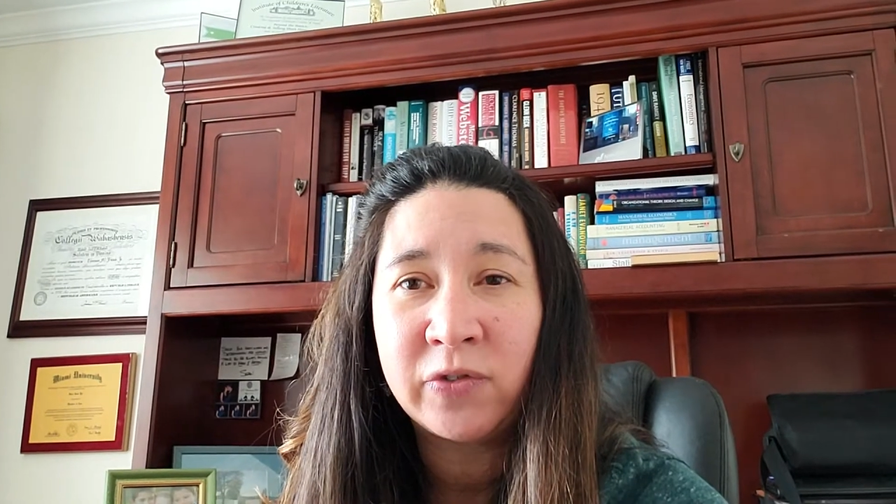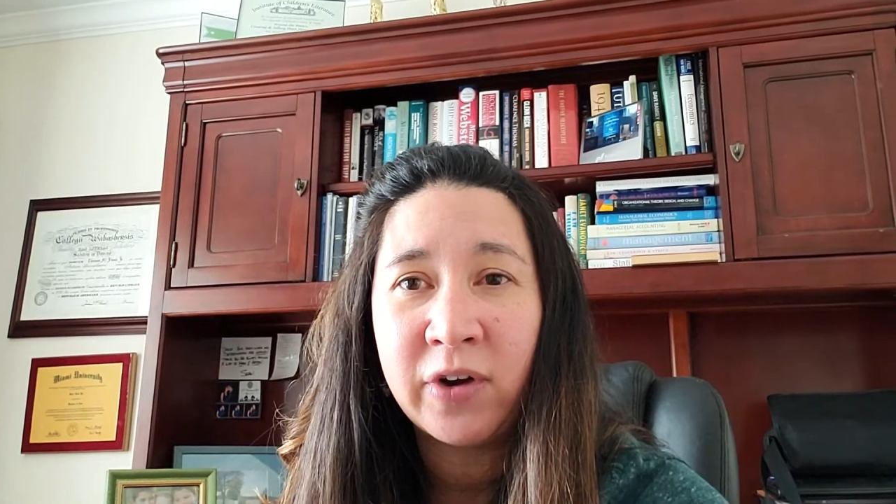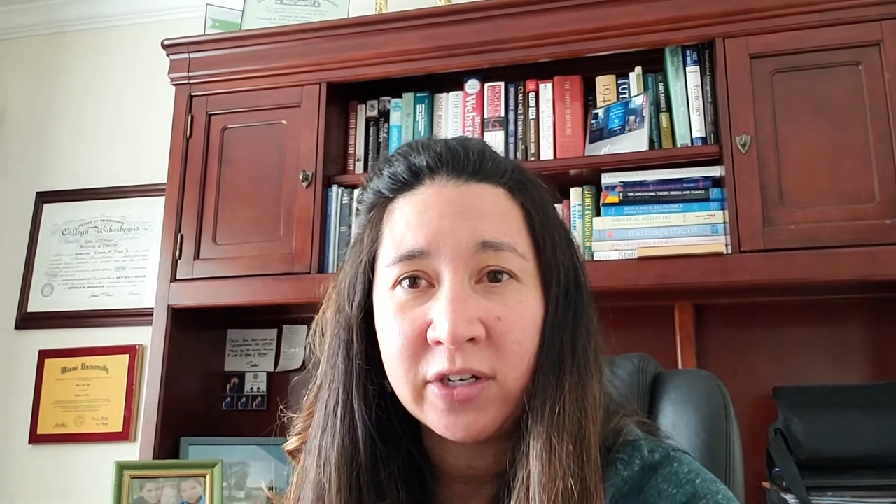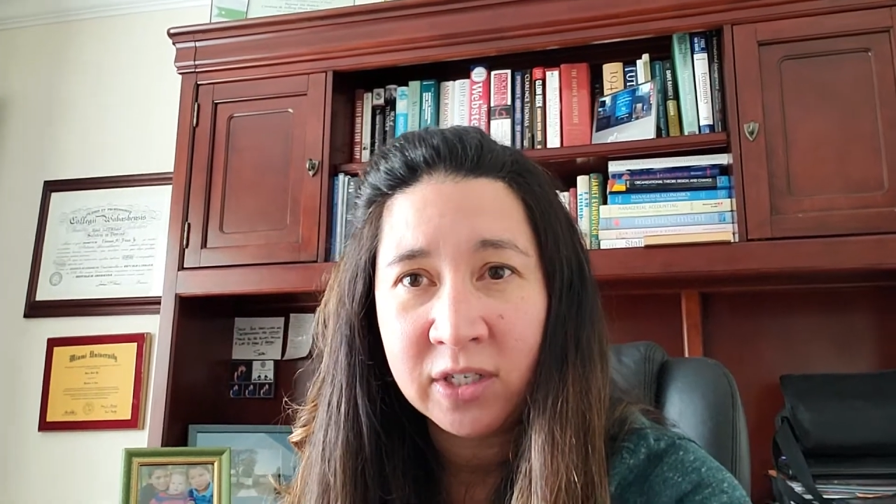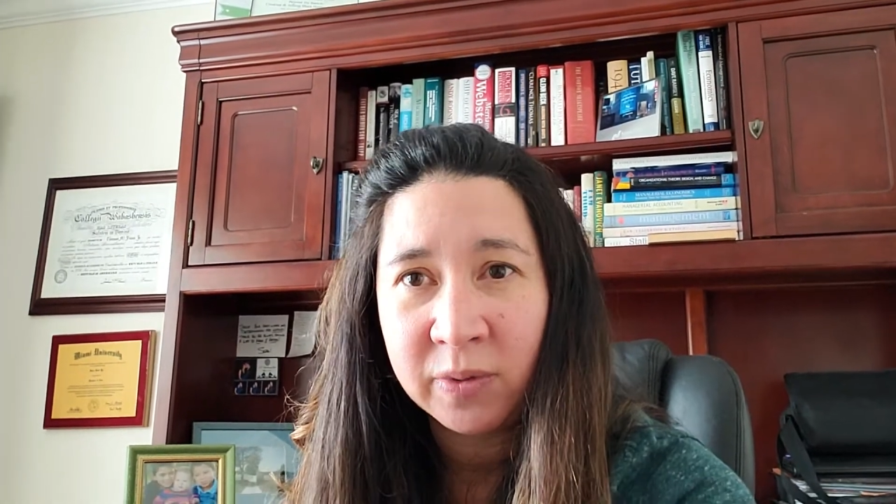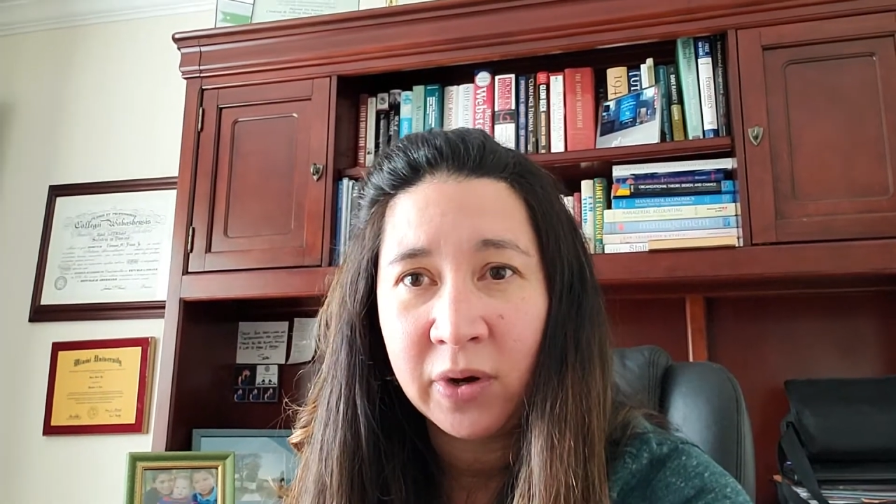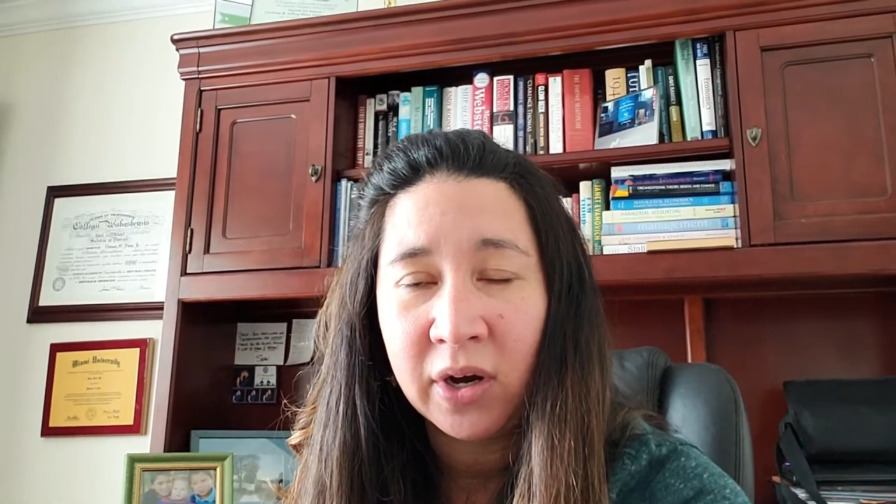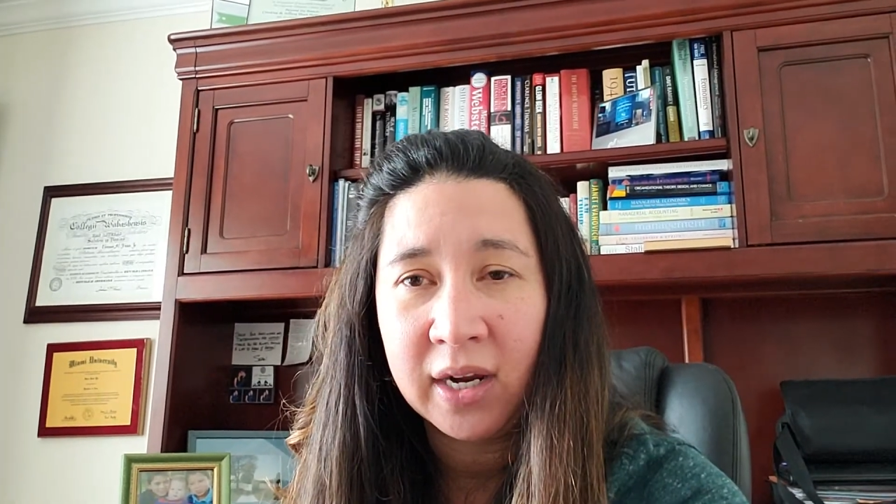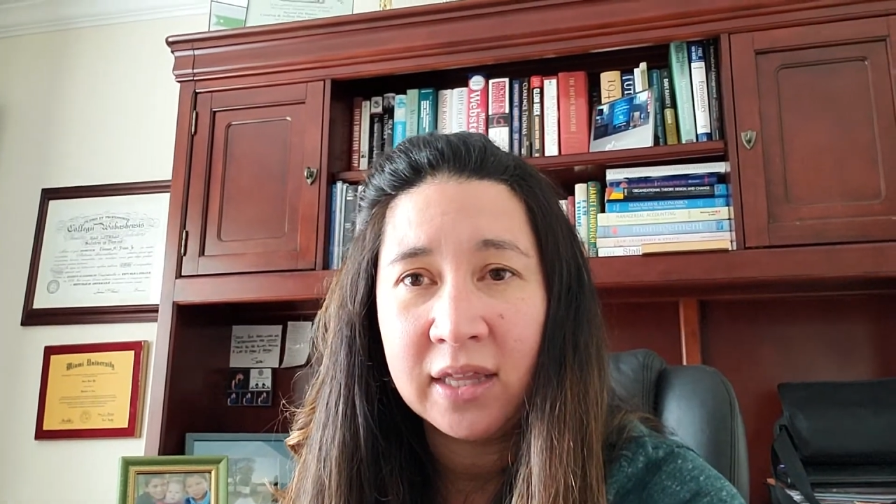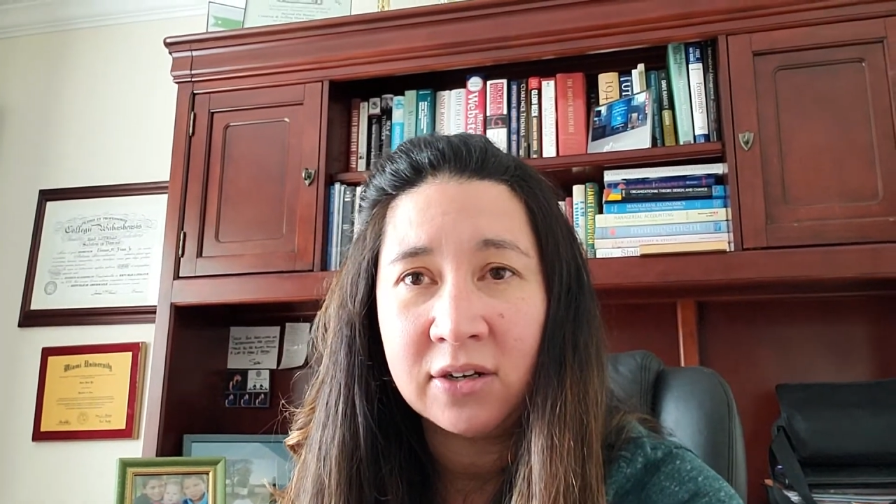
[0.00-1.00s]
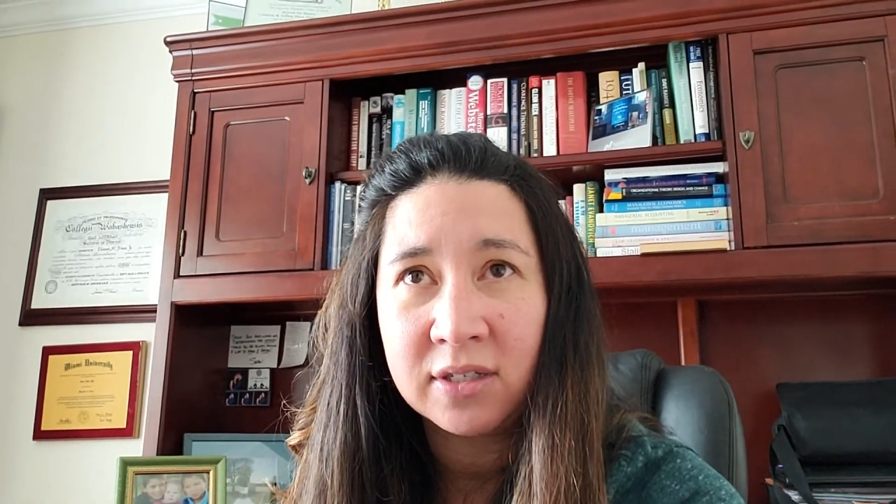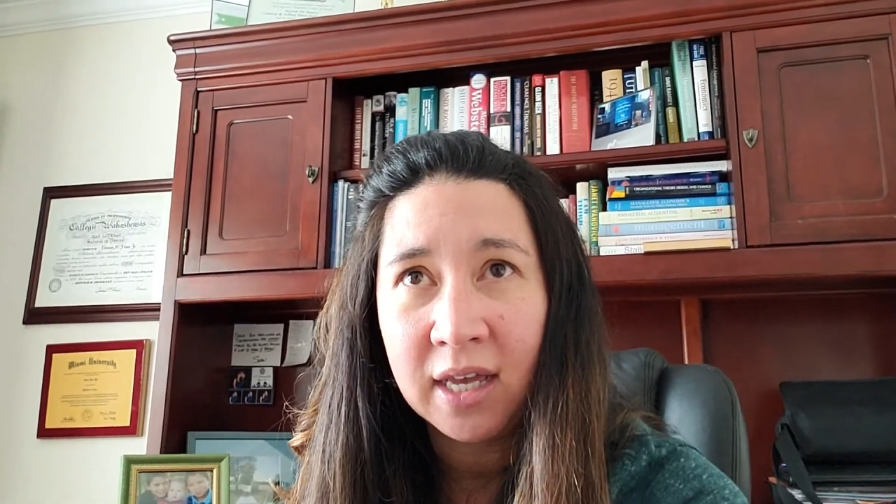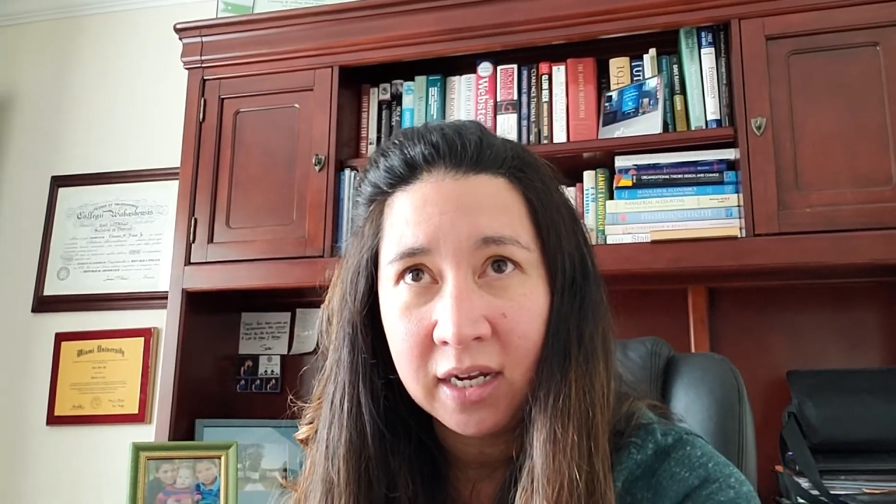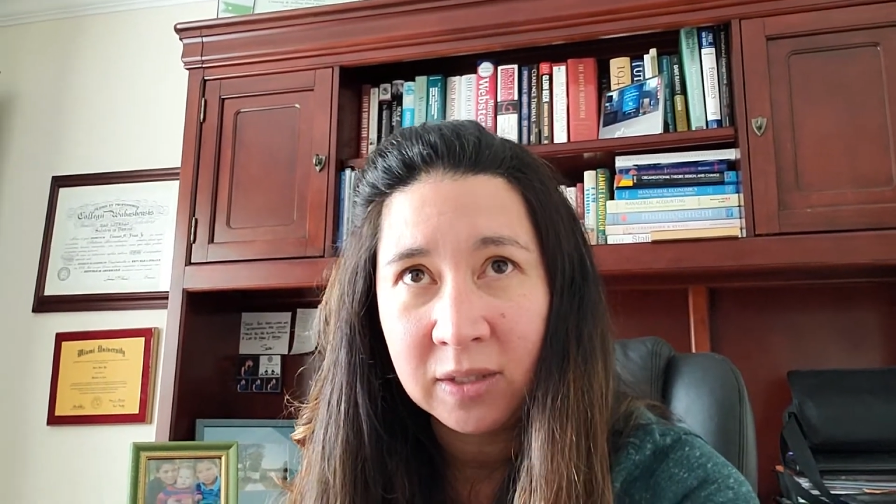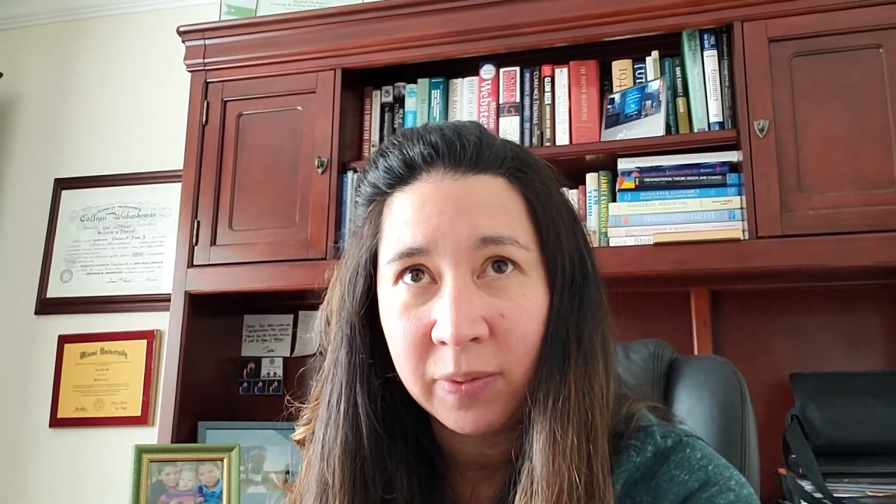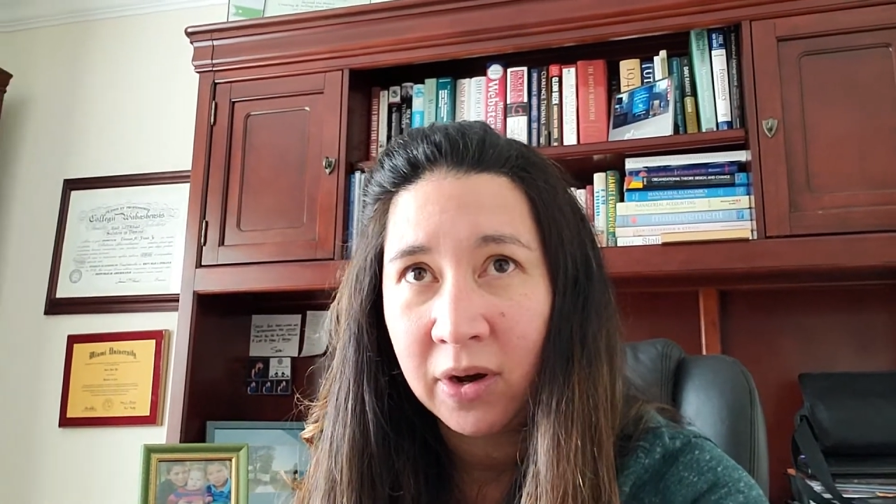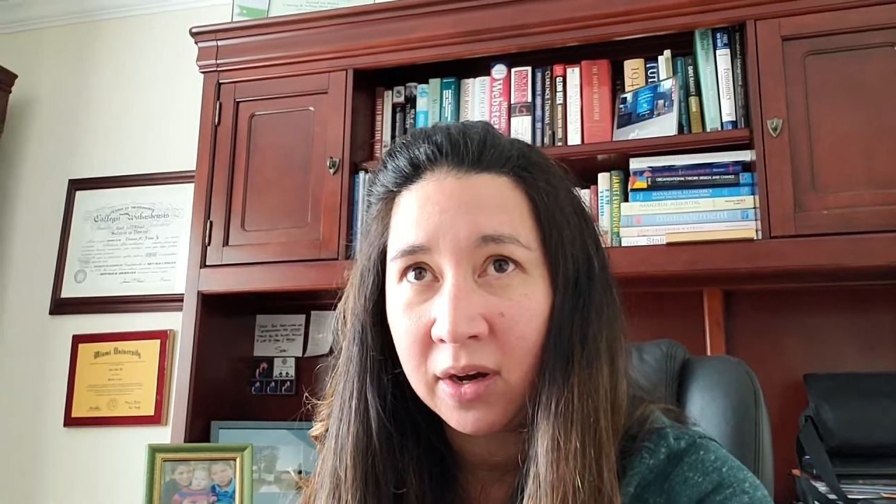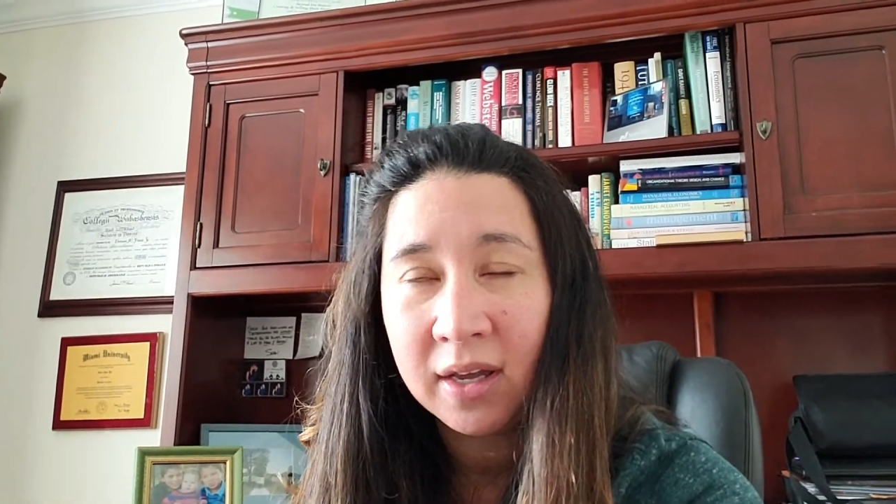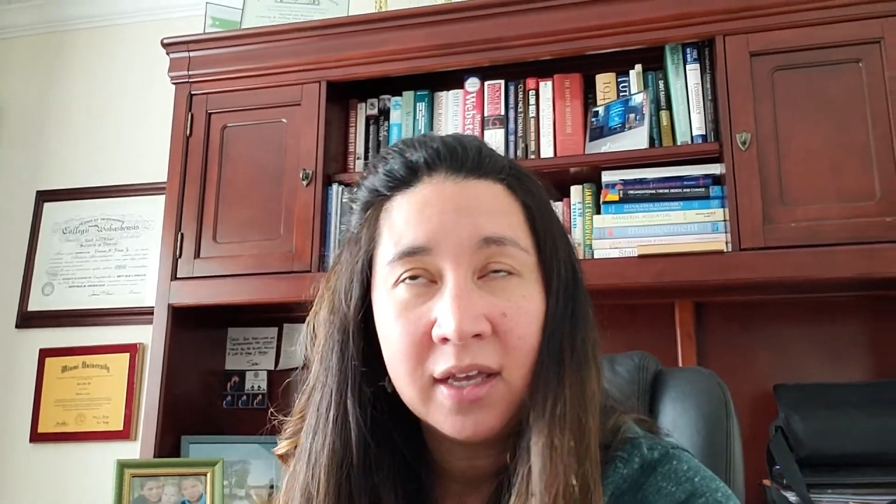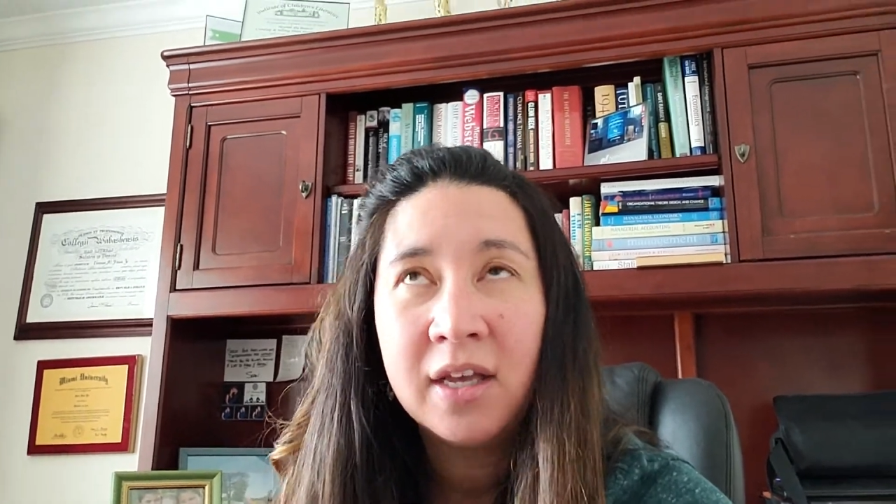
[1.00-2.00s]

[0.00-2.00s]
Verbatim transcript: Fredericksburg and there's Gettysburg.